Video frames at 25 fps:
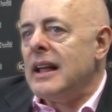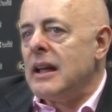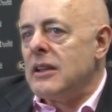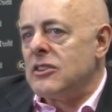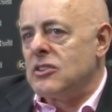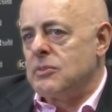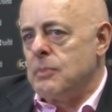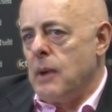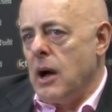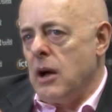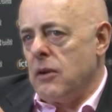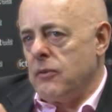
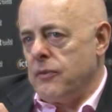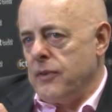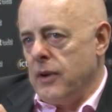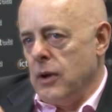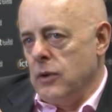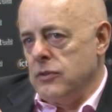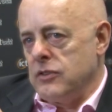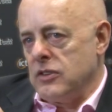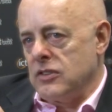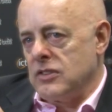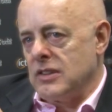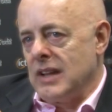
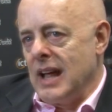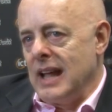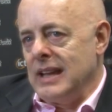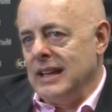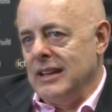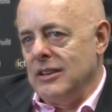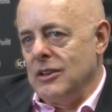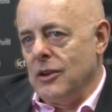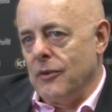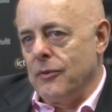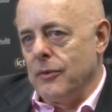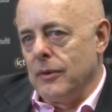Smartphones are
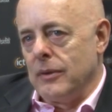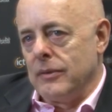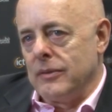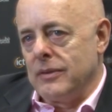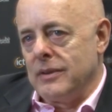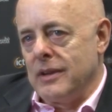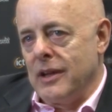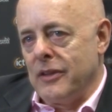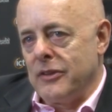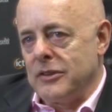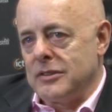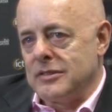slightly
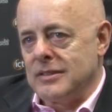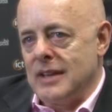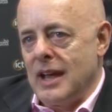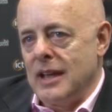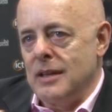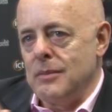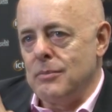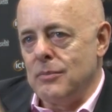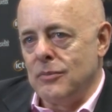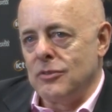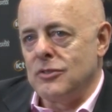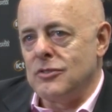different. They're the
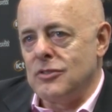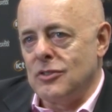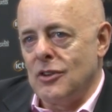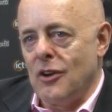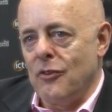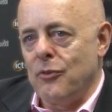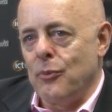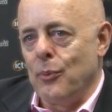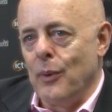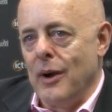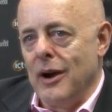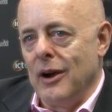same
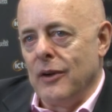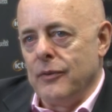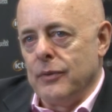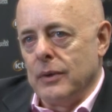software,